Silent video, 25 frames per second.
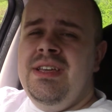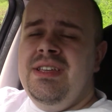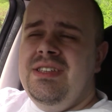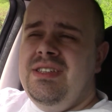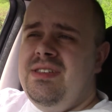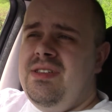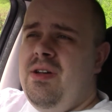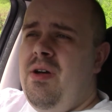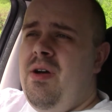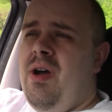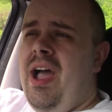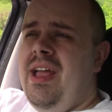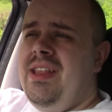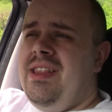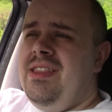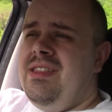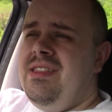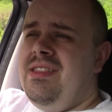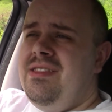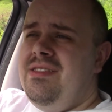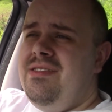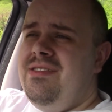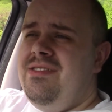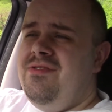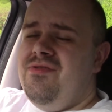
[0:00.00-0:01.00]
So I
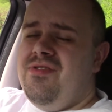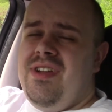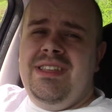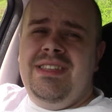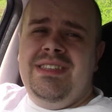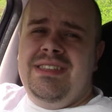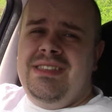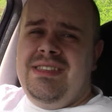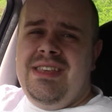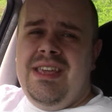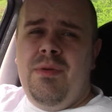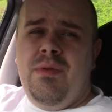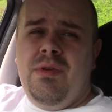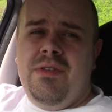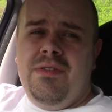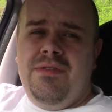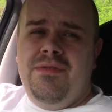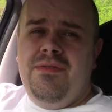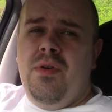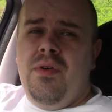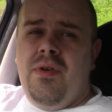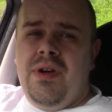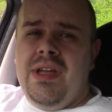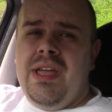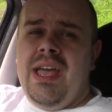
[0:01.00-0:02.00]
dread to think what a
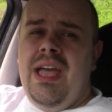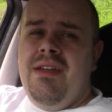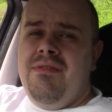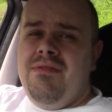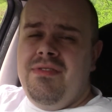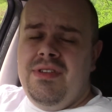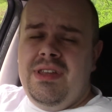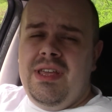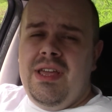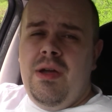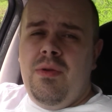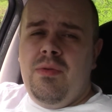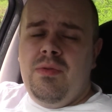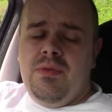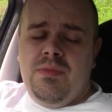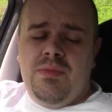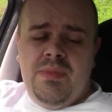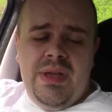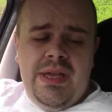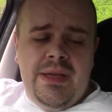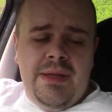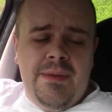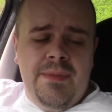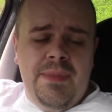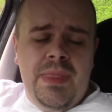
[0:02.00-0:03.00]
4K video would
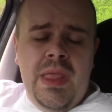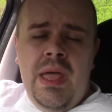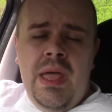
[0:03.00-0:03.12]
be.